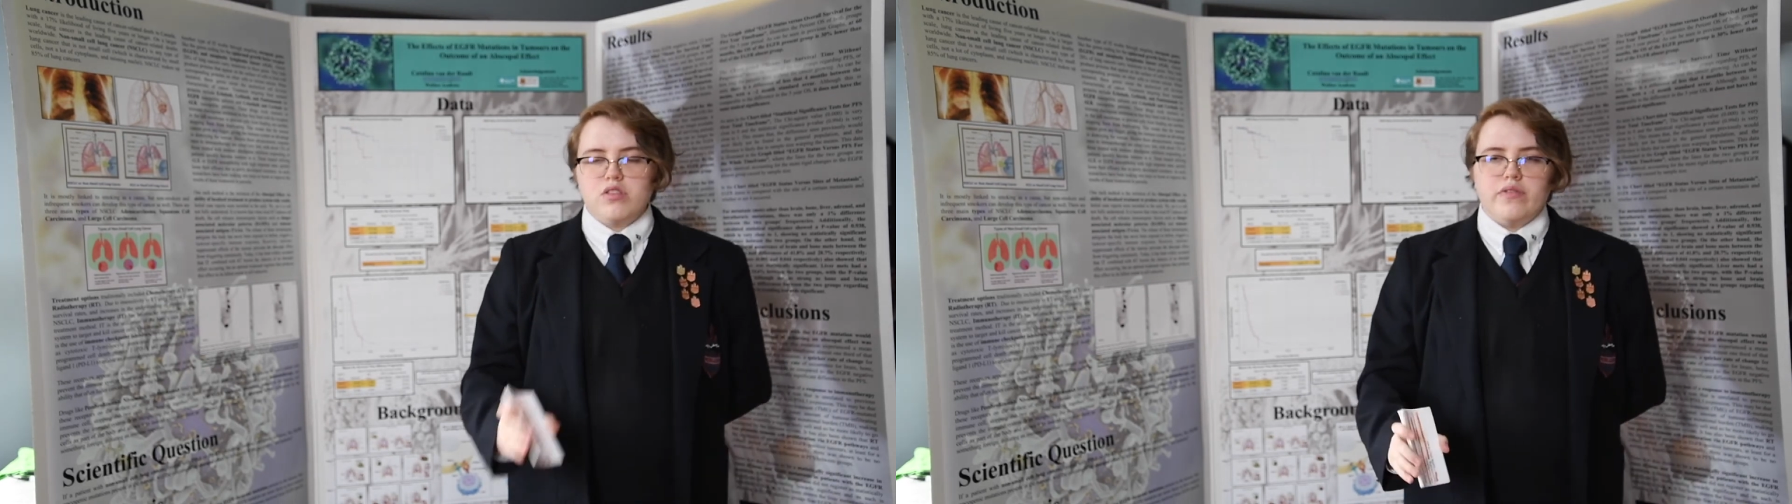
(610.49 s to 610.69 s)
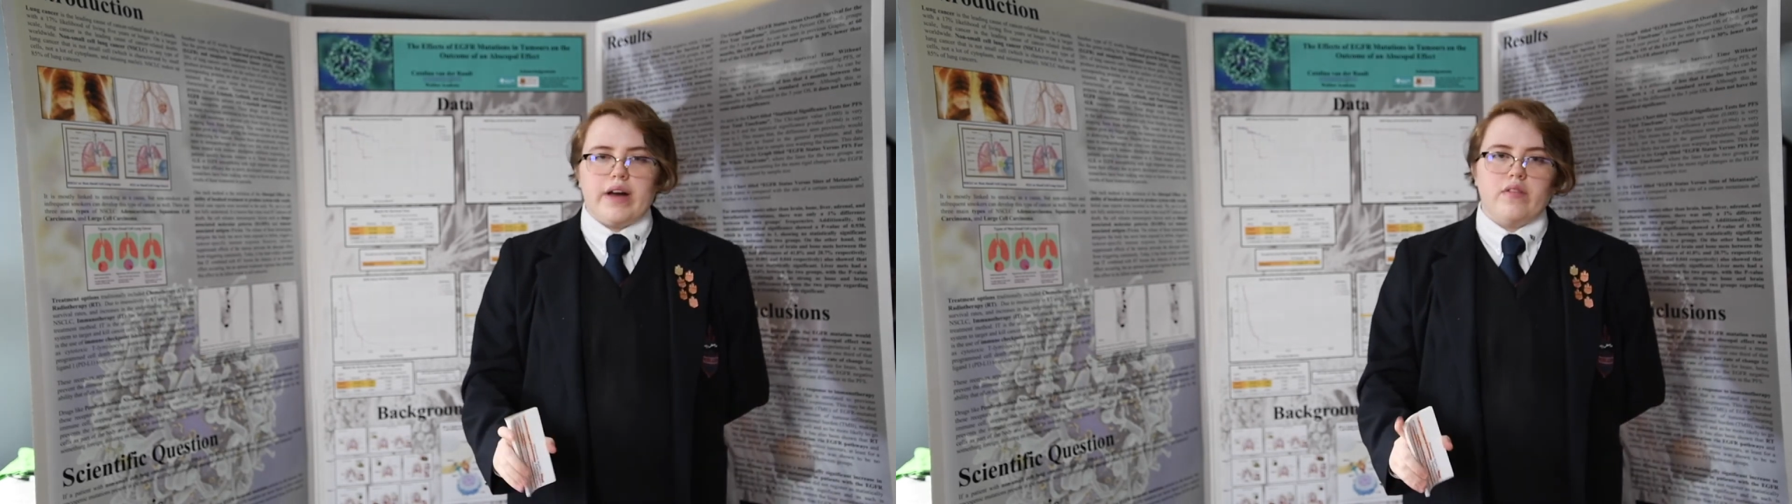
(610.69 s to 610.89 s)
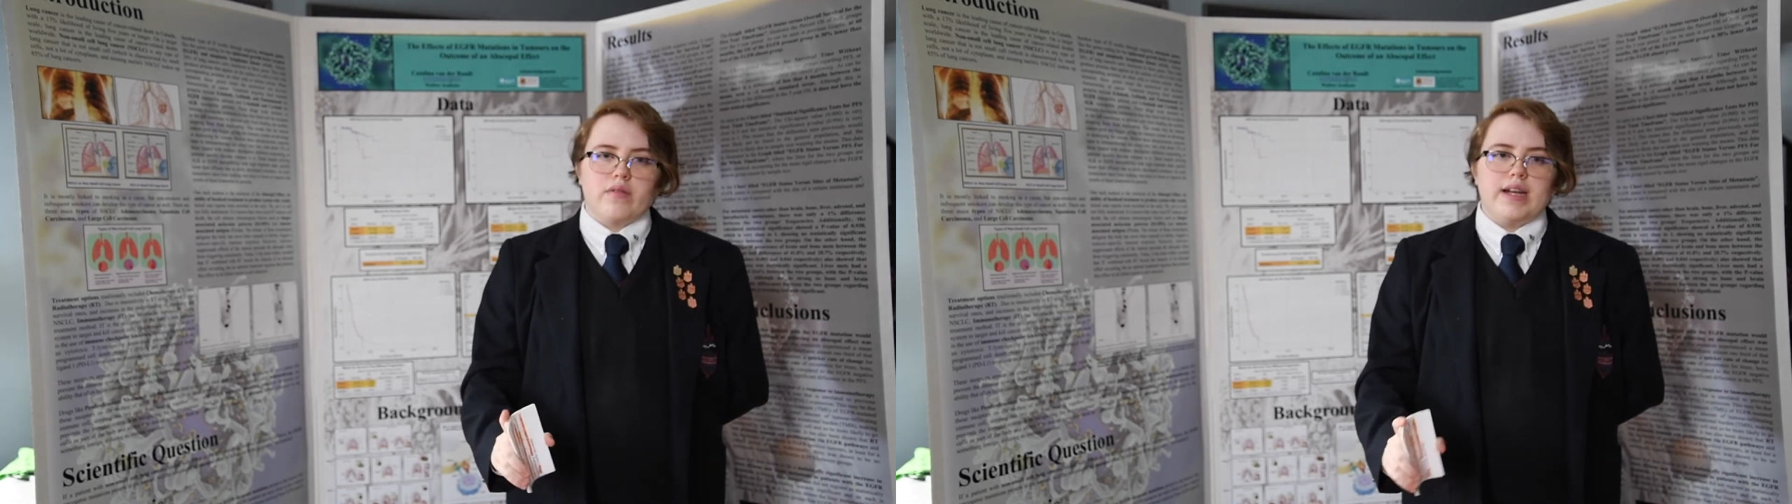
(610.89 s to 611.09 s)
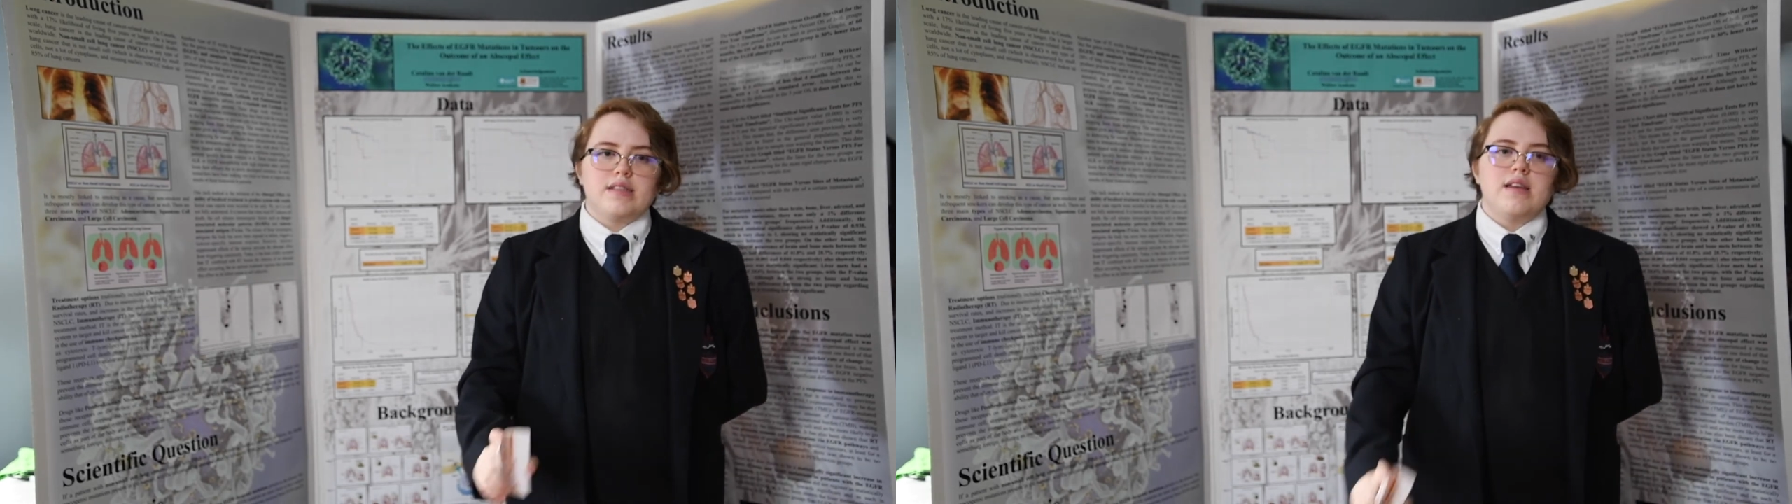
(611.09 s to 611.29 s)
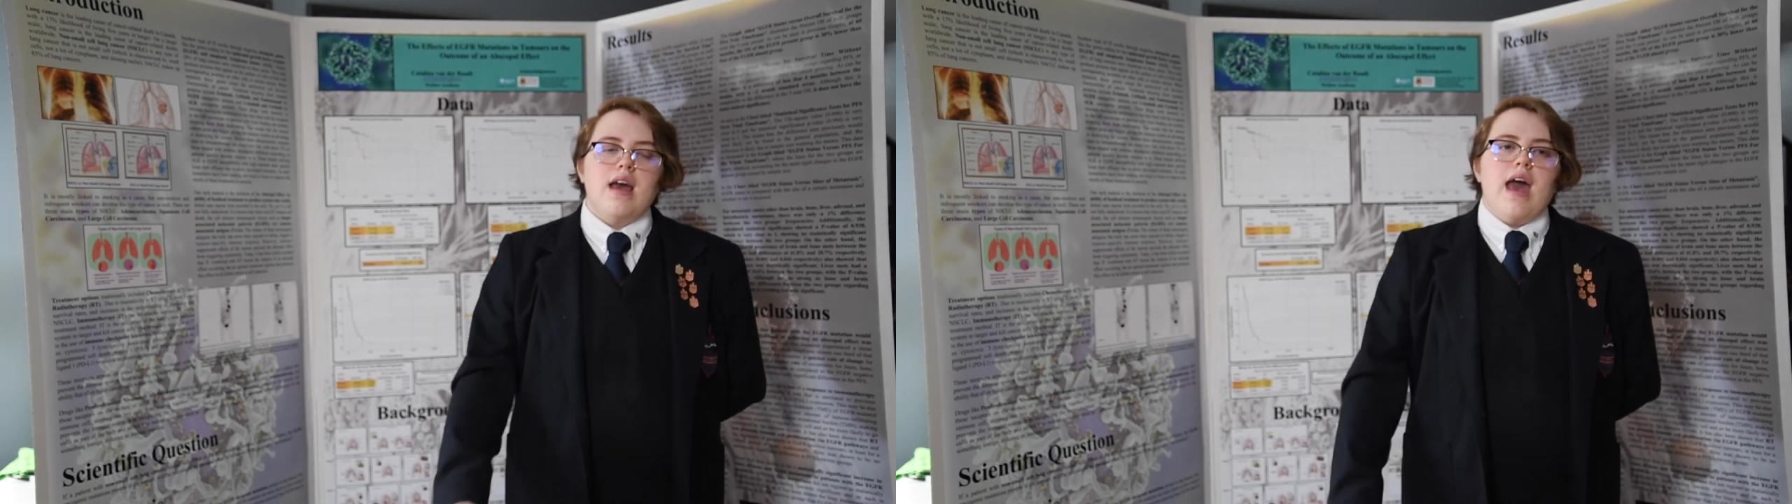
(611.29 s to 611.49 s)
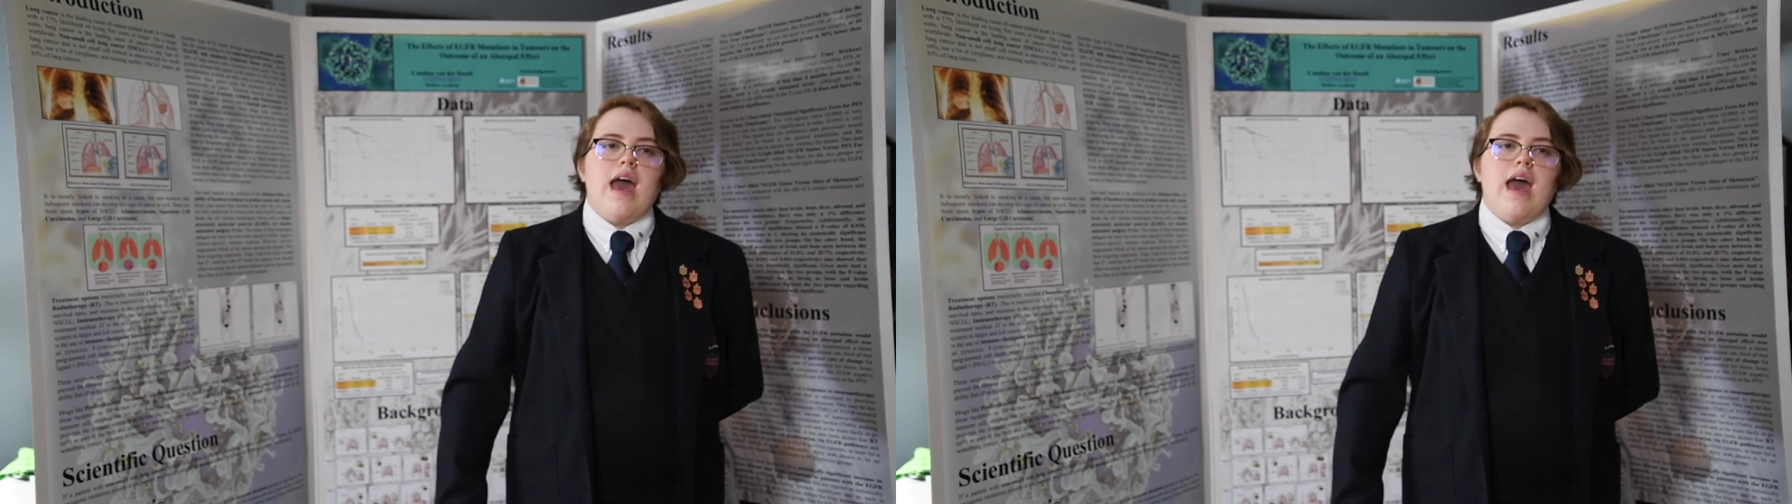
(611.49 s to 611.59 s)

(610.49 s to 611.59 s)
survival rates